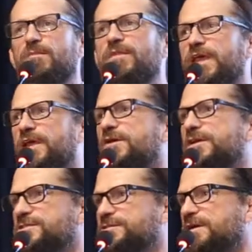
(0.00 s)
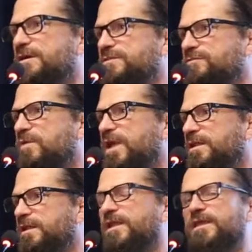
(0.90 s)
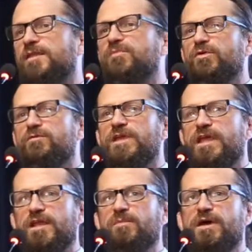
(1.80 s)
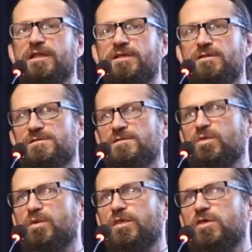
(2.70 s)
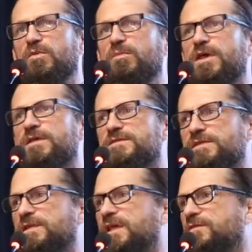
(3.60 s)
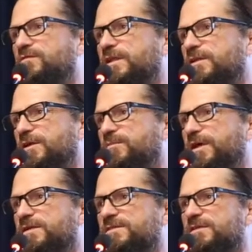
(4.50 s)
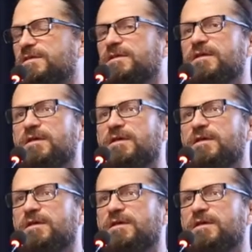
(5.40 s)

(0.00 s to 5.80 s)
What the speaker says: they are in charge of regulating and approving antibiotic use in both human medicine and veterinary medicine,